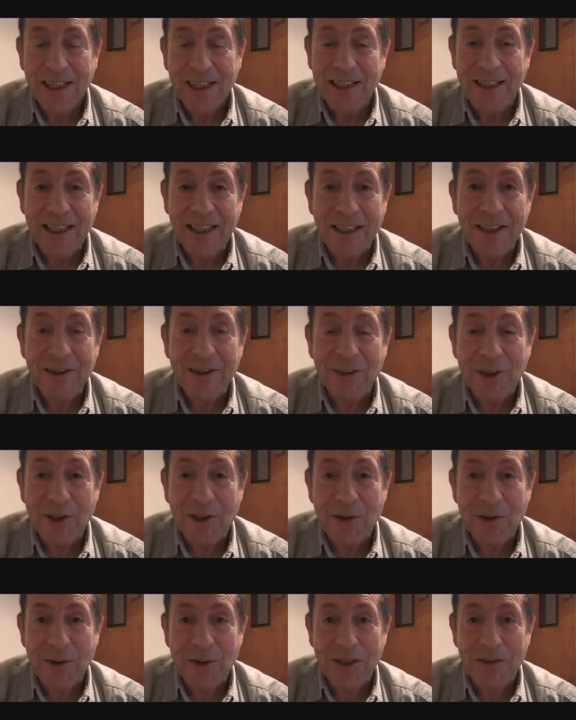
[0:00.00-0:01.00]
and he did
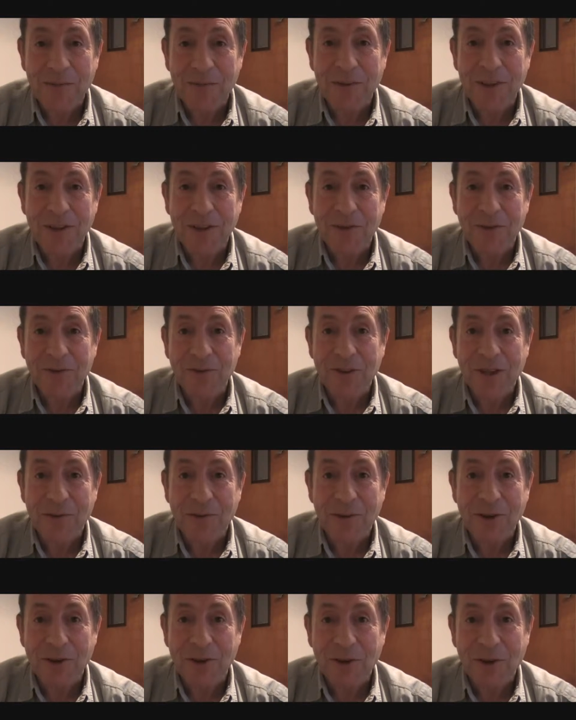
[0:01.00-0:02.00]
not know I had a fear of
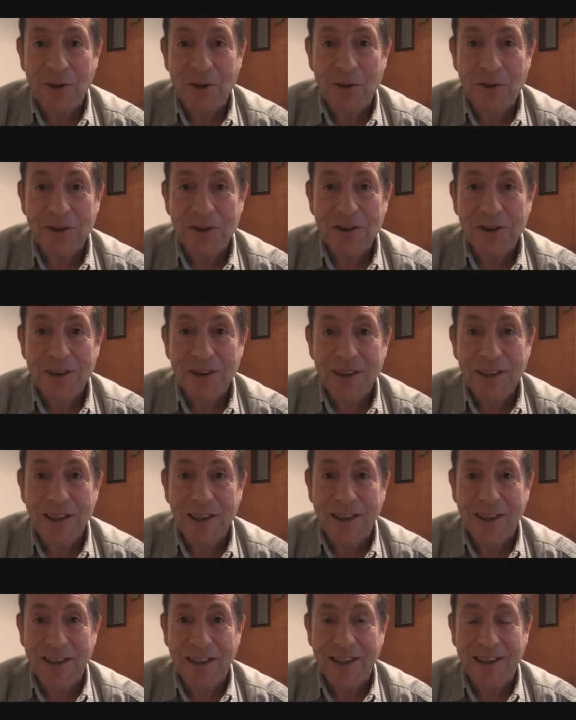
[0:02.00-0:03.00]
travelling in the coach,
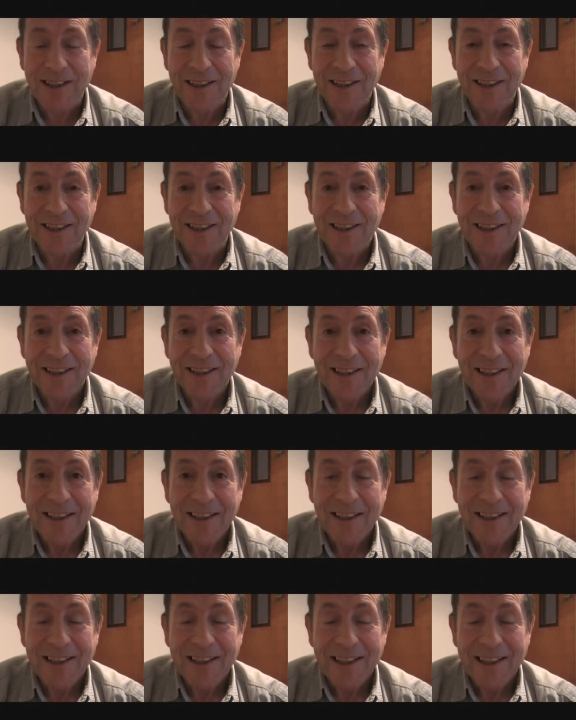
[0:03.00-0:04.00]
and
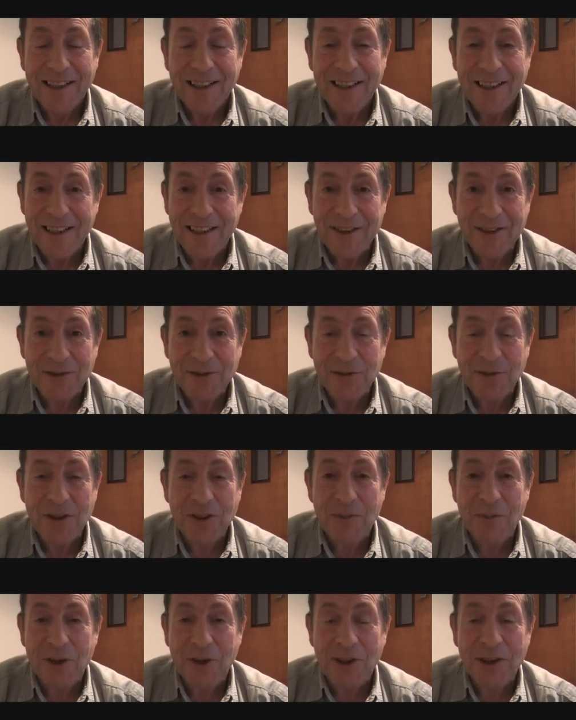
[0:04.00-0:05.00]
he just was
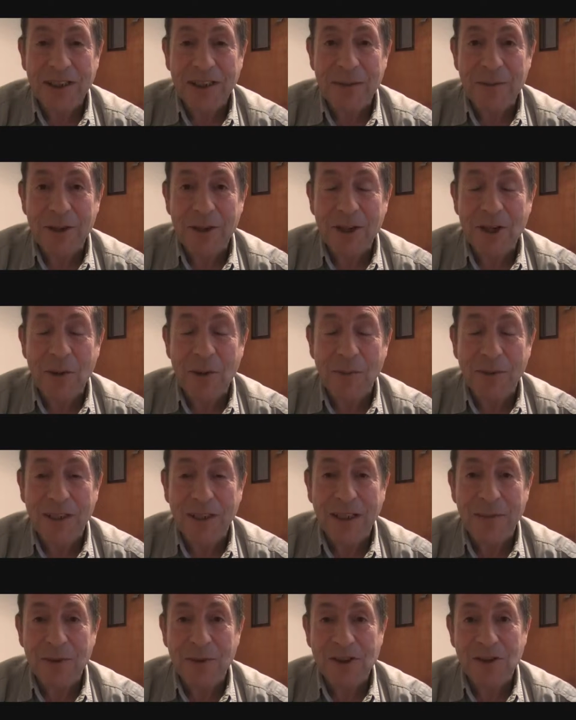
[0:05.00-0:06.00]
coming down to keep me company
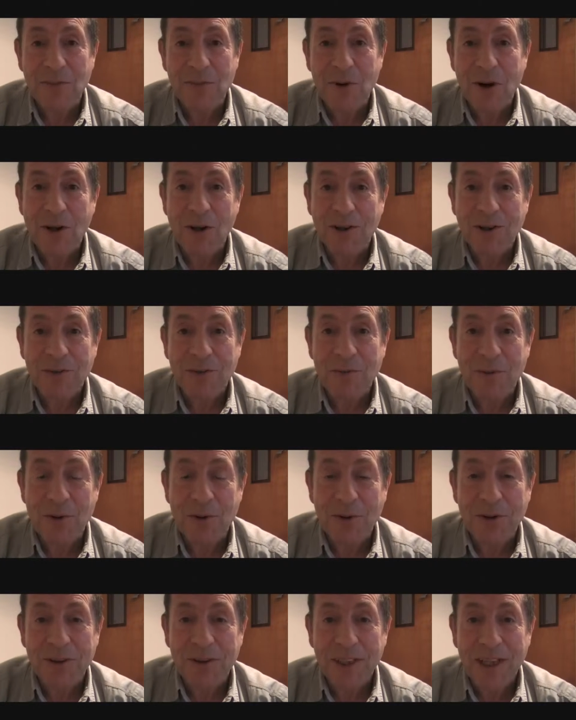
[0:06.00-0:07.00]
and give me some moral
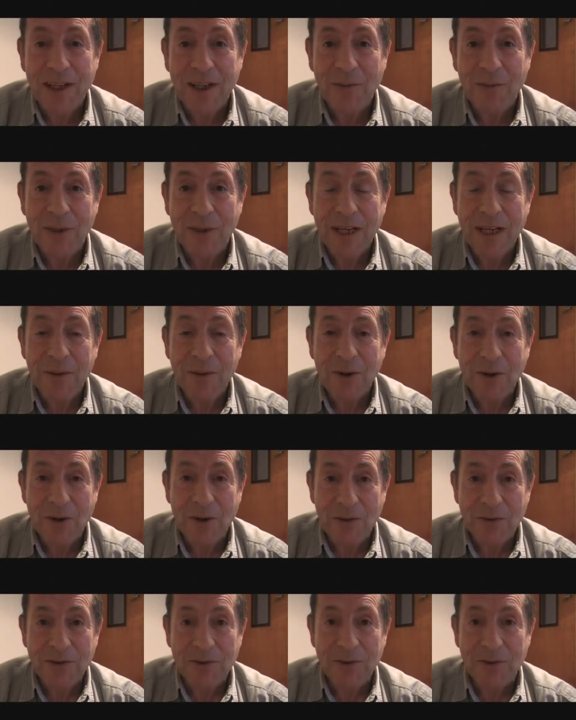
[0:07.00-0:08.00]
support. And when I went
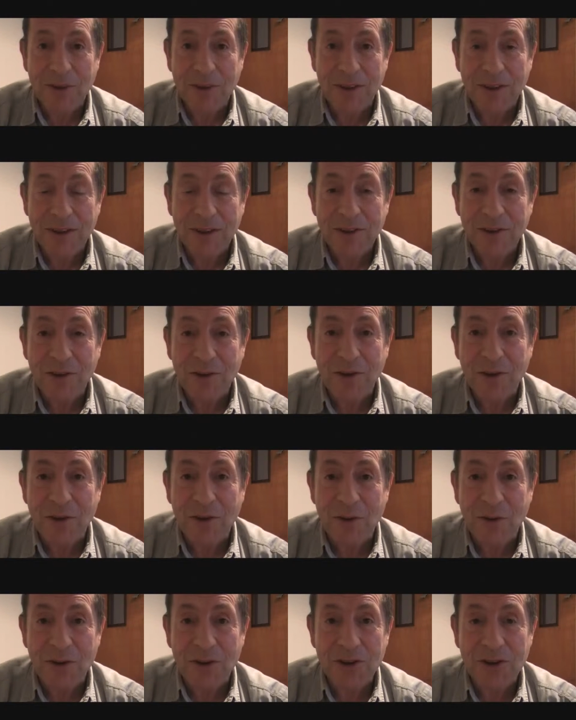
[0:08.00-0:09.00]
off to the
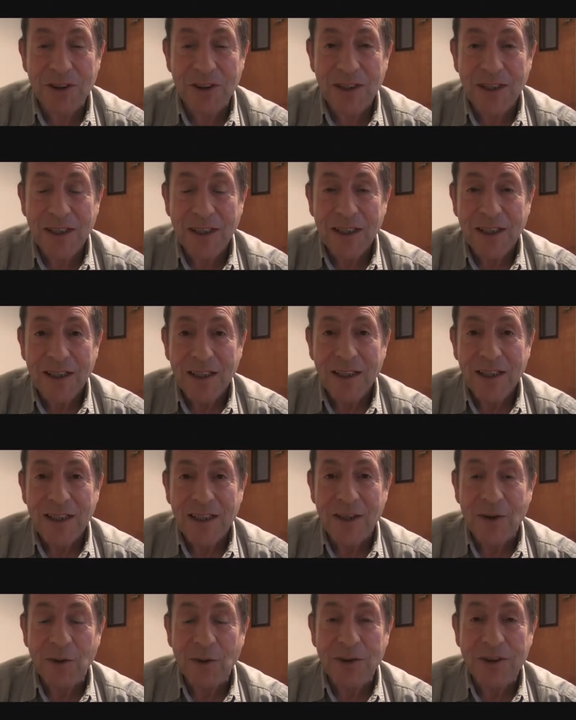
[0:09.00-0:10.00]
course
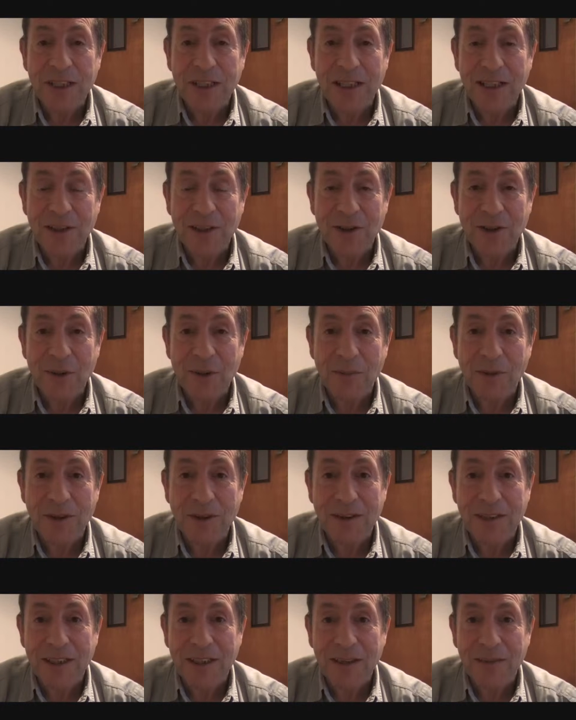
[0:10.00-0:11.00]
in a hotel in
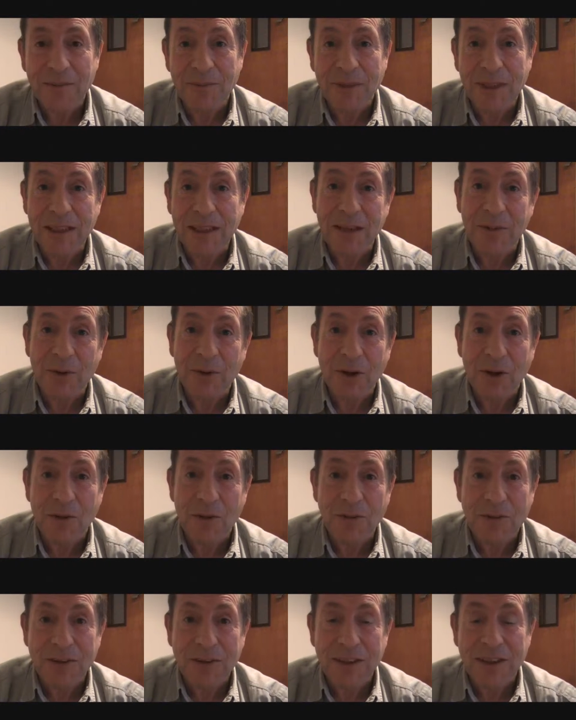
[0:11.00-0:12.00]
Dublin, he went
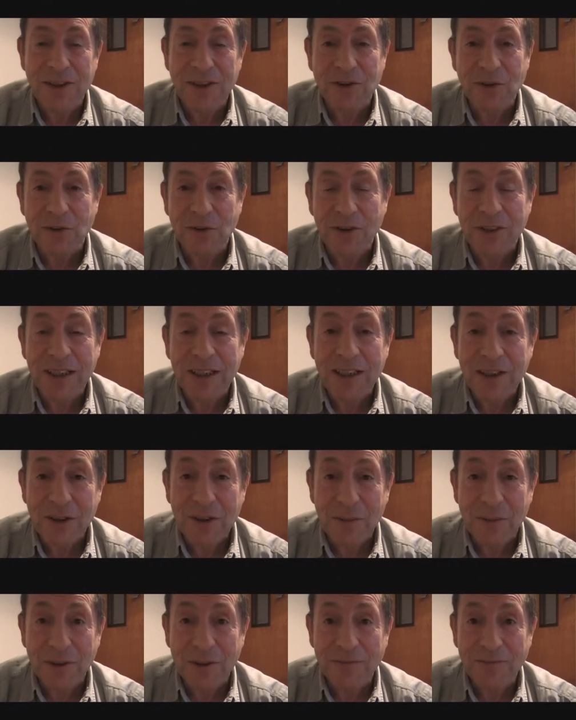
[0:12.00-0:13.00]
off and did his own thing in
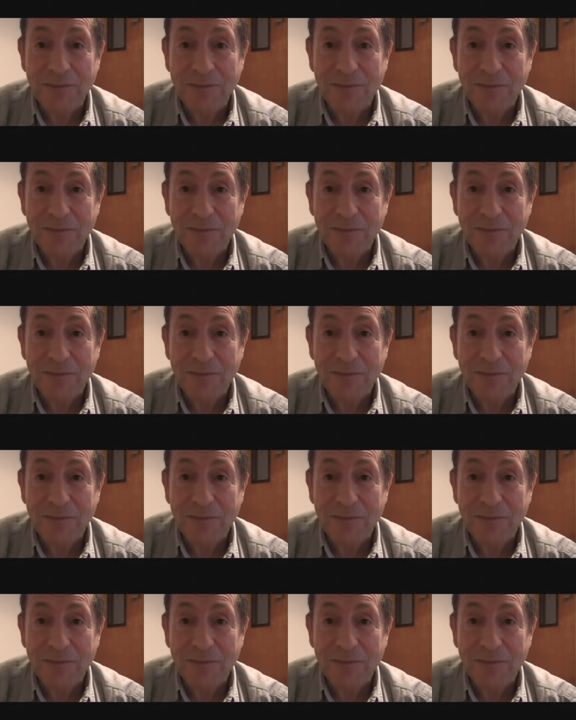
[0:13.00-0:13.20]
Dublin.